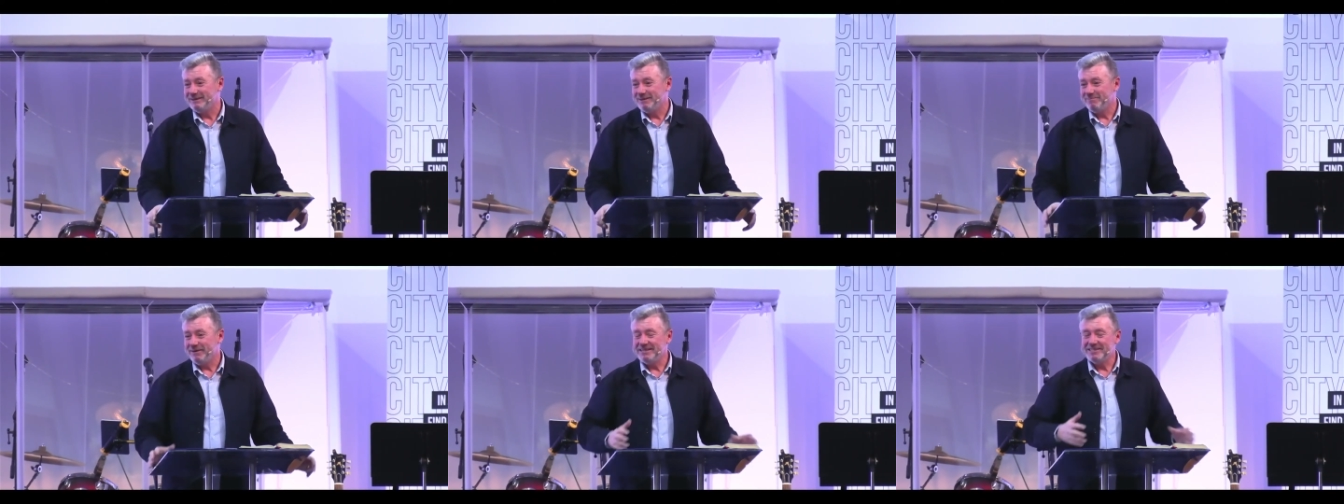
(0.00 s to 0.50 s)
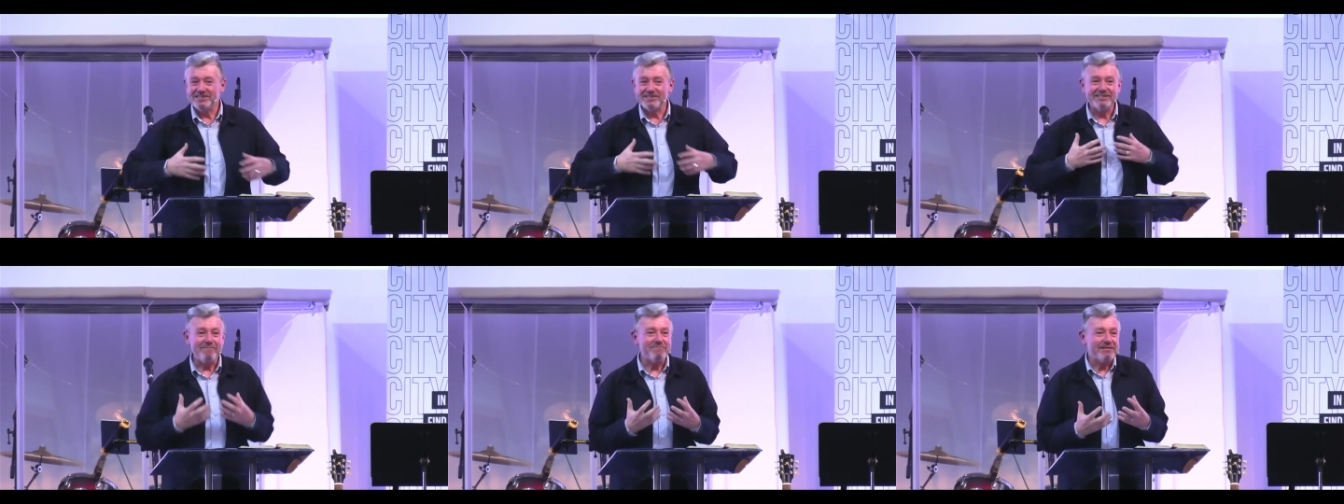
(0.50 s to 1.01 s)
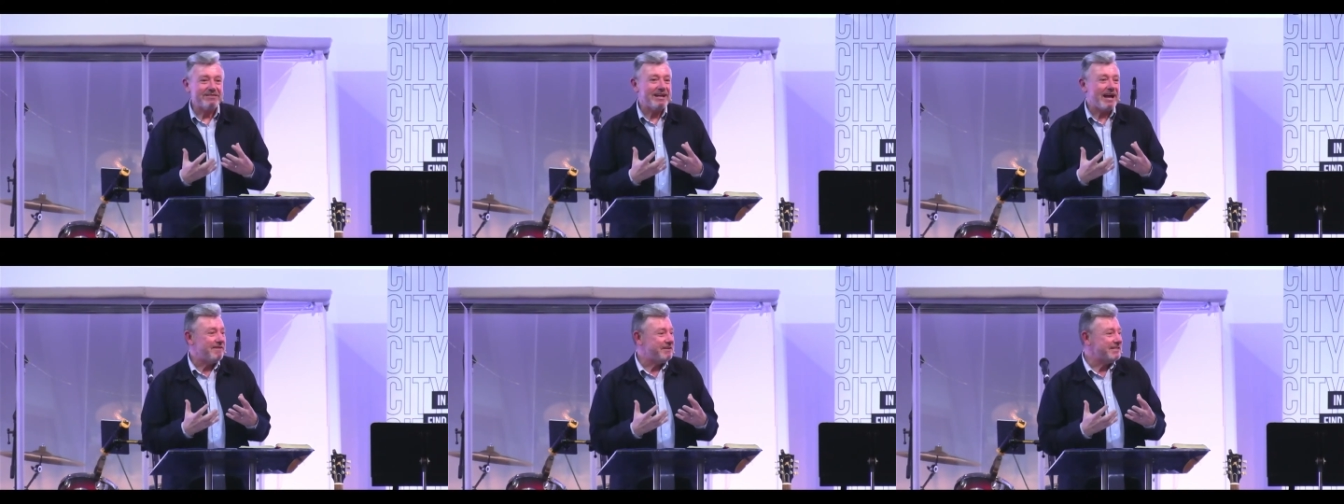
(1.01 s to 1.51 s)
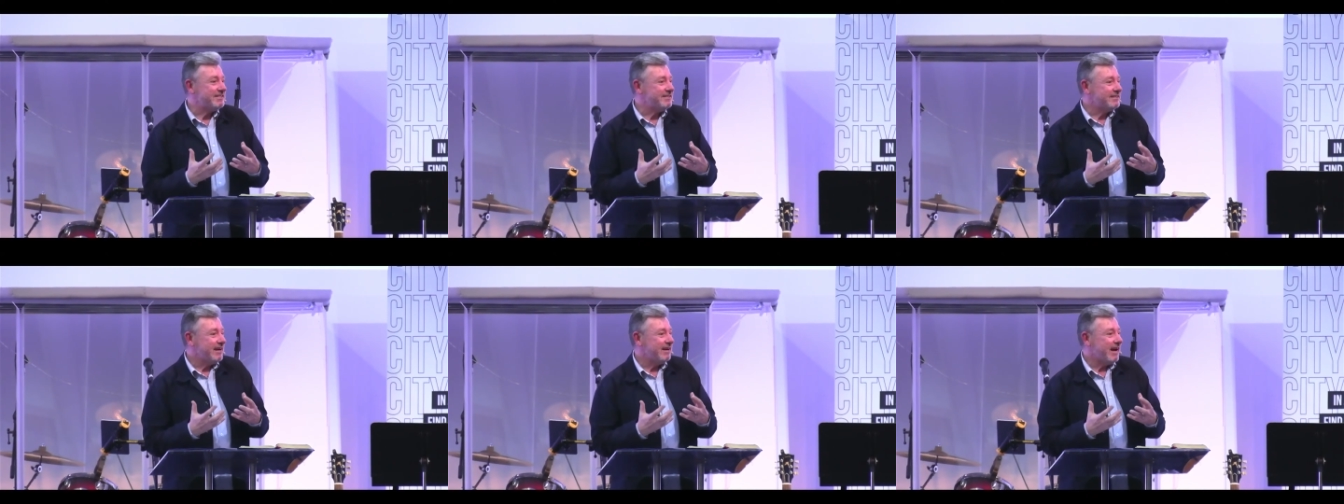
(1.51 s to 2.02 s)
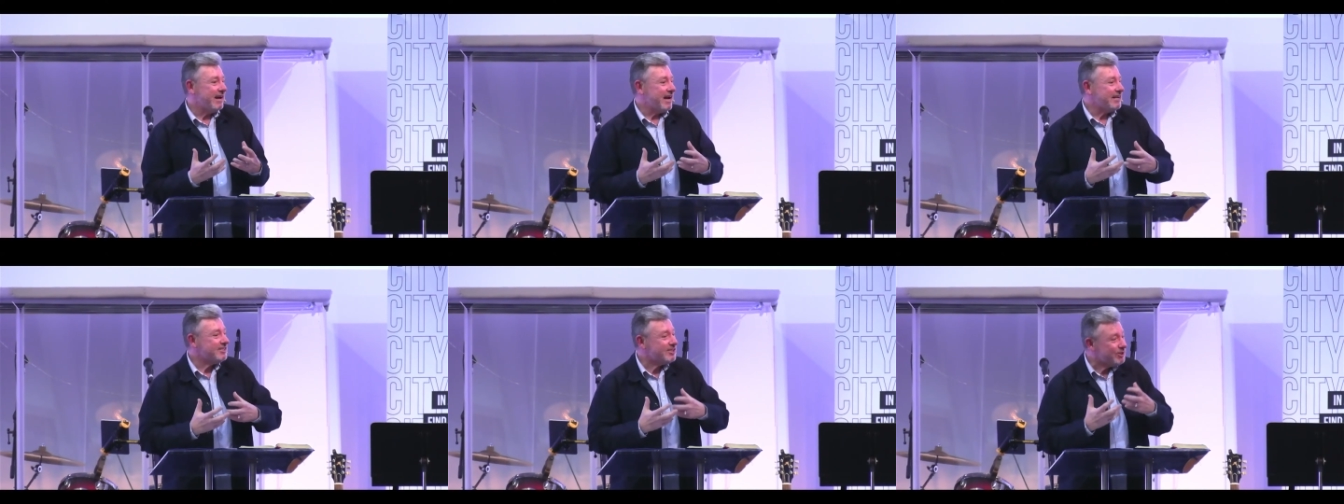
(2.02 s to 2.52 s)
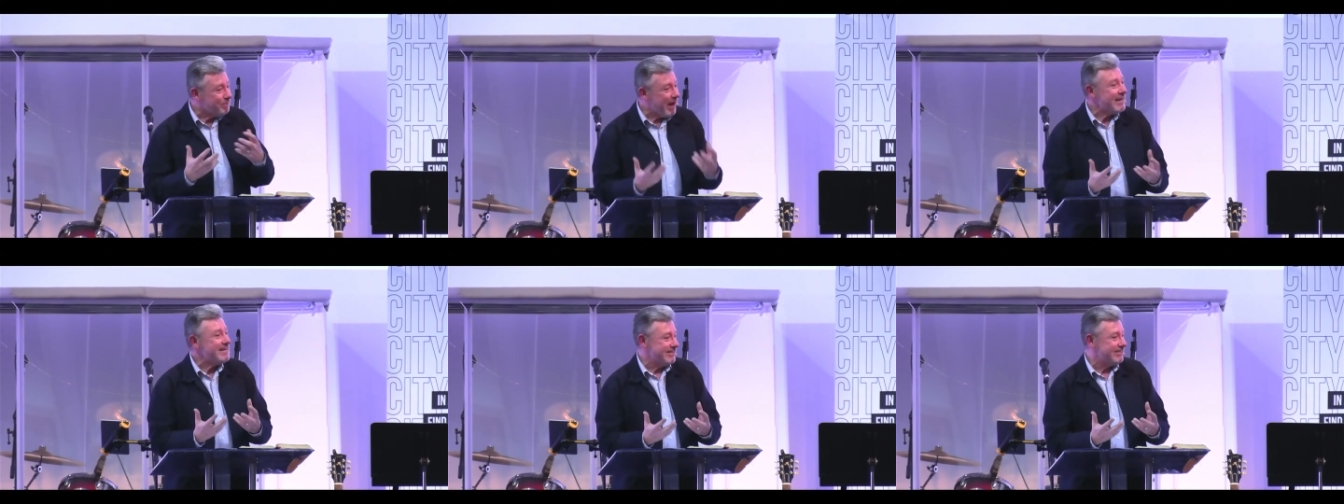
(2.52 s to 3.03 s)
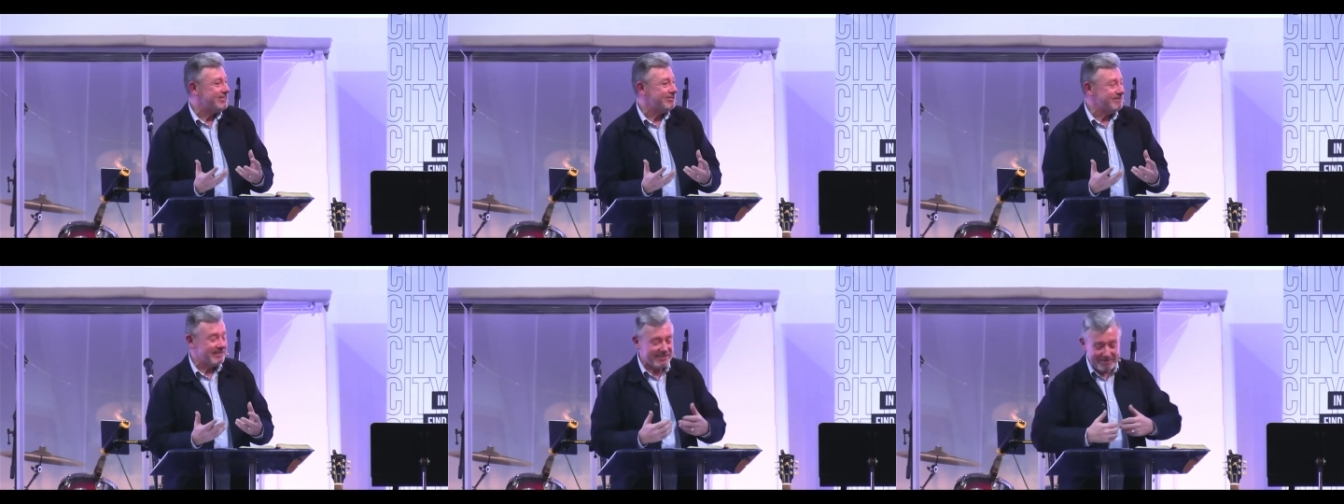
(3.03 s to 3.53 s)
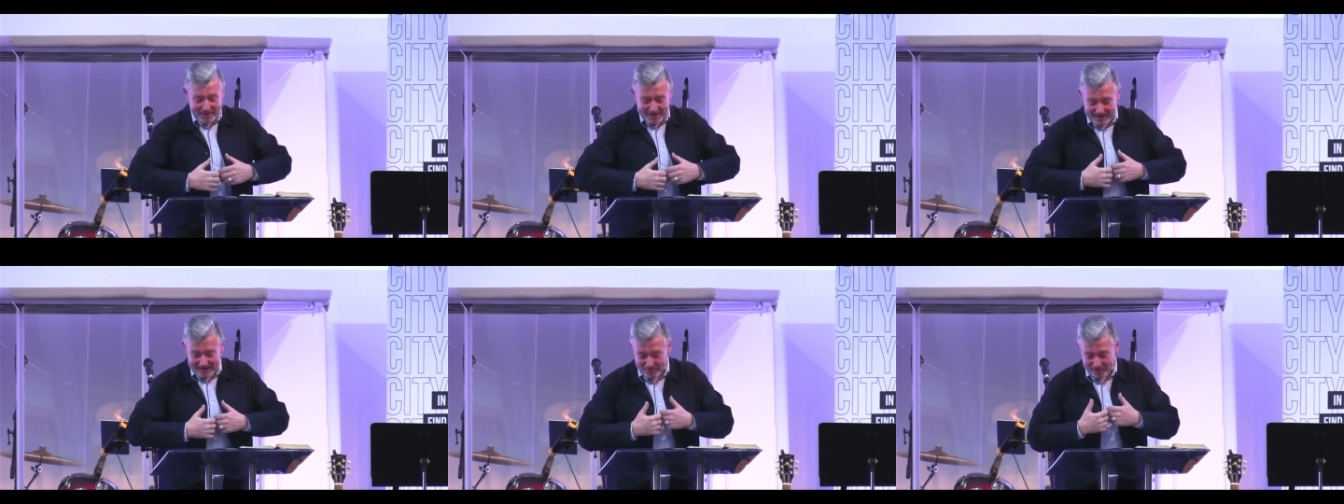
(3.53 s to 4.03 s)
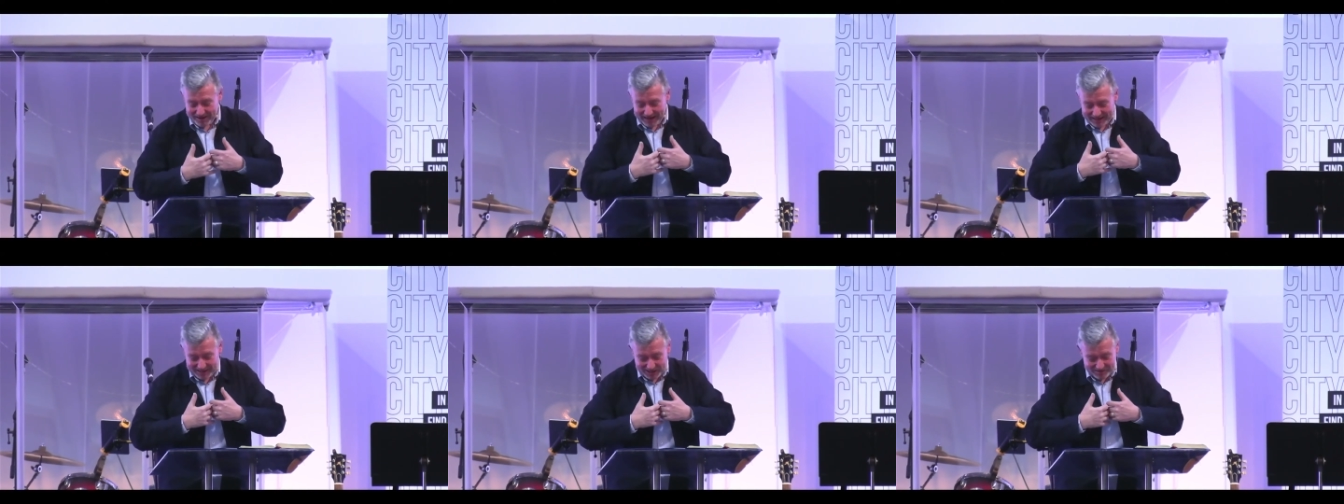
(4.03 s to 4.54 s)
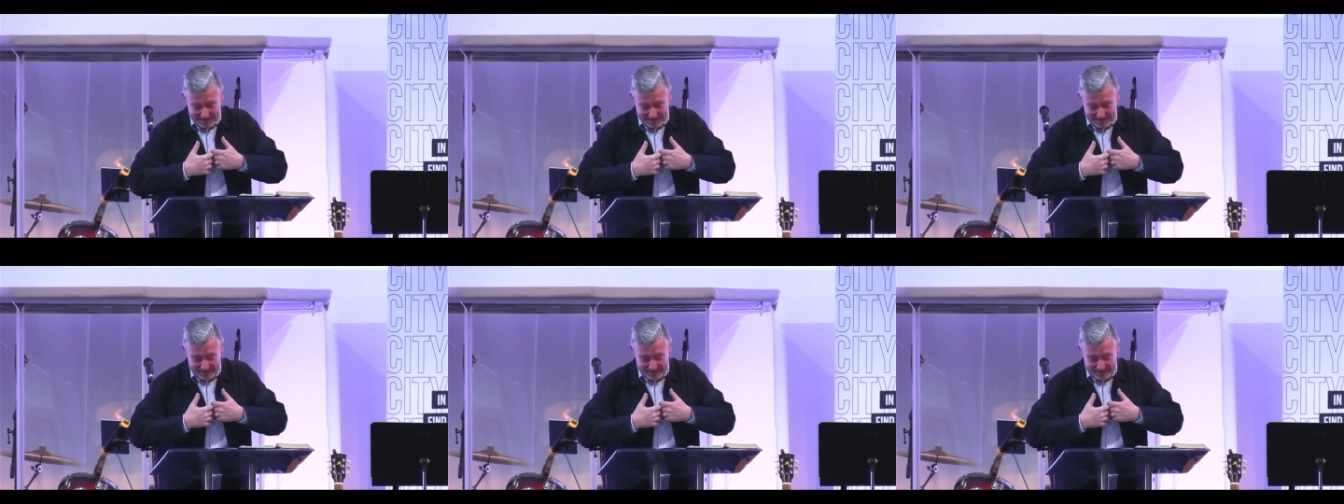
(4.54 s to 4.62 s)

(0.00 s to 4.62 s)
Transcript: But it's something that I've been, uh, uh, aspired to and something that I would like to,